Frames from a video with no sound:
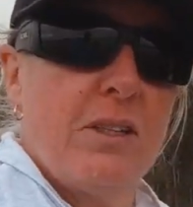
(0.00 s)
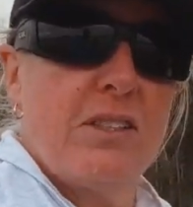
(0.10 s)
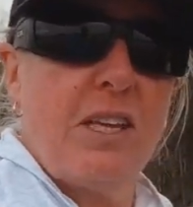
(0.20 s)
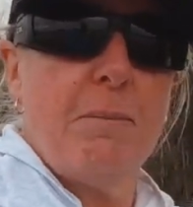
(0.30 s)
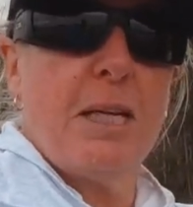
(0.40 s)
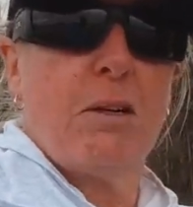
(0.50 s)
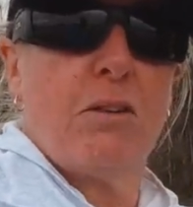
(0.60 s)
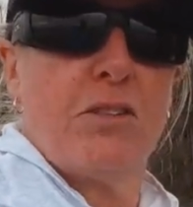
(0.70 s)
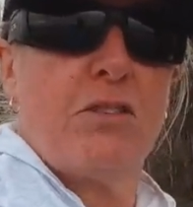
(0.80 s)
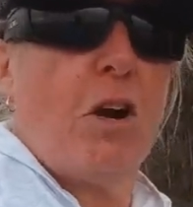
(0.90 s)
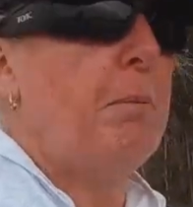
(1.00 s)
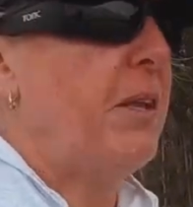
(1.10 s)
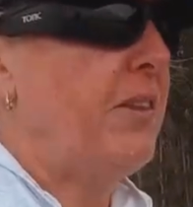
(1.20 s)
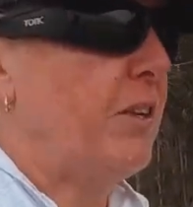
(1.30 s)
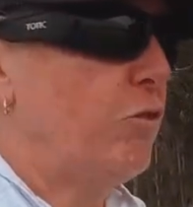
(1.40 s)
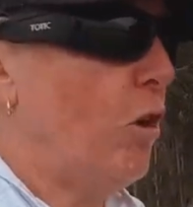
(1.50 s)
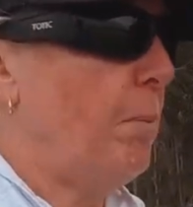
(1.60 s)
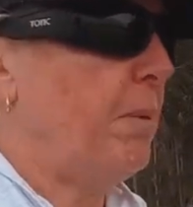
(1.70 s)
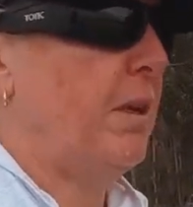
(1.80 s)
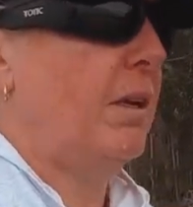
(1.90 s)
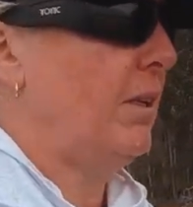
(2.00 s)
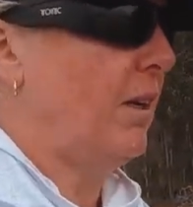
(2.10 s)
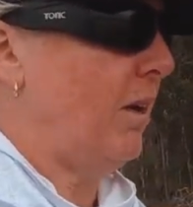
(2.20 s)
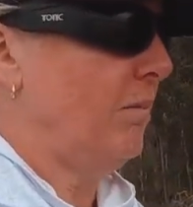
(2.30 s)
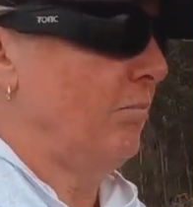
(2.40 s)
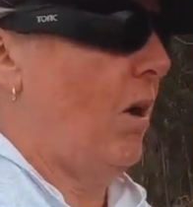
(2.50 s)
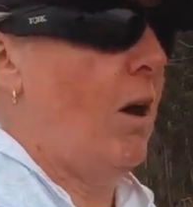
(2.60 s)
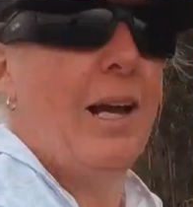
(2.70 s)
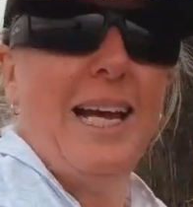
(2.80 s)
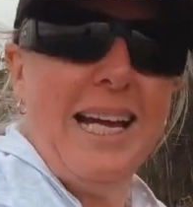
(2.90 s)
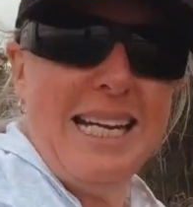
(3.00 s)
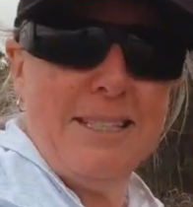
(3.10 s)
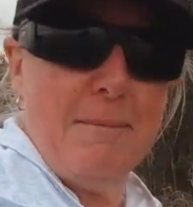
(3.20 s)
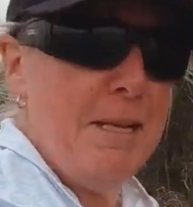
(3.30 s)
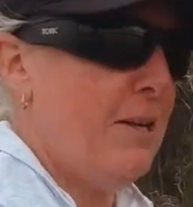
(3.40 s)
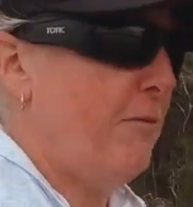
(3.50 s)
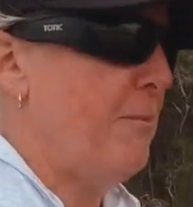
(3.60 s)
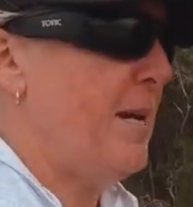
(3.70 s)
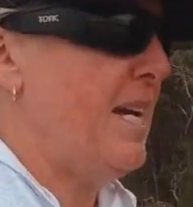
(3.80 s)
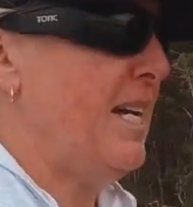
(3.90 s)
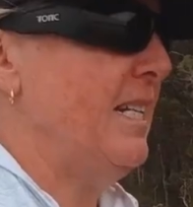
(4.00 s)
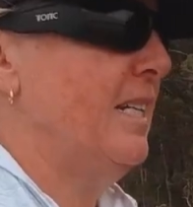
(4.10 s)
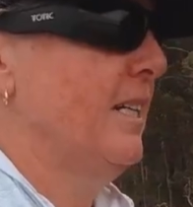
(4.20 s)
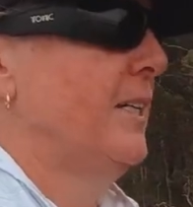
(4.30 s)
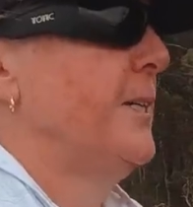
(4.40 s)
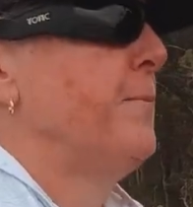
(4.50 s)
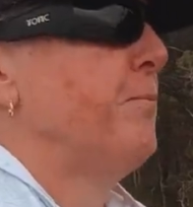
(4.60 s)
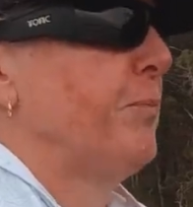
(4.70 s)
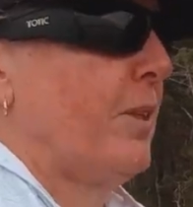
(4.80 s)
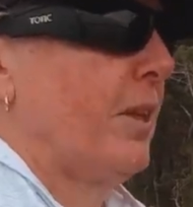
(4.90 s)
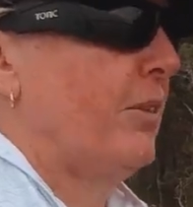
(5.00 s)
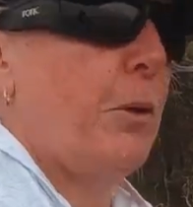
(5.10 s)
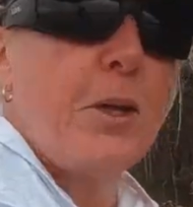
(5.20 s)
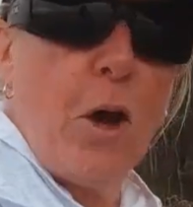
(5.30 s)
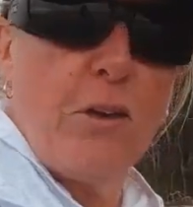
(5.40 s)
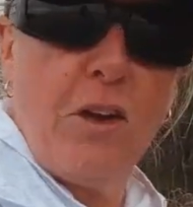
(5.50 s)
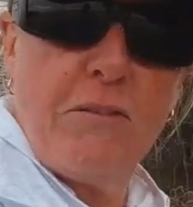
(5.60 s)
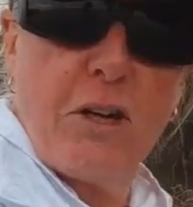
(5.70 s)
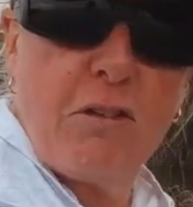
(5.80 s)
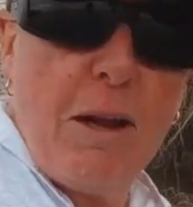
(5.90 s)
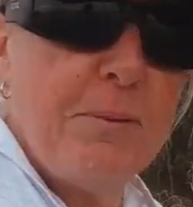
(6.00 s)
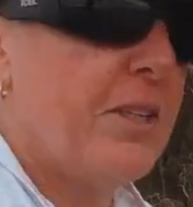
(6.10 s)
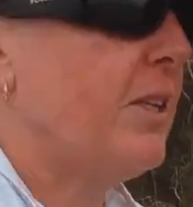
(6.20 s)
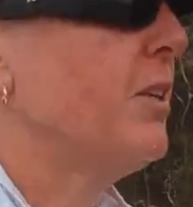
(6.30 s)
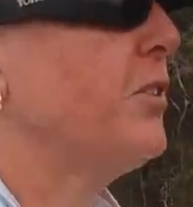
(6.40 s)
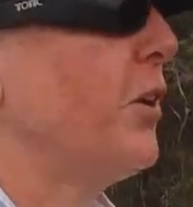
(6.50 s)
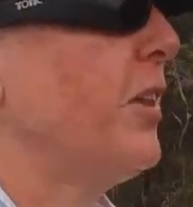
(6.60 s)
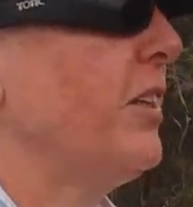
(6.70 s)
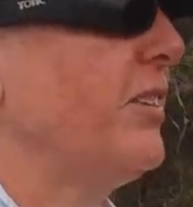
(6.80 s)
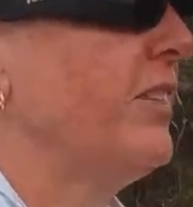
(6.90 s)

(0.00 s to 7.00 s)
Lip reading: skimming across the top and then drop, and oh, easy meal for me. So he goes over and grabs it. So that's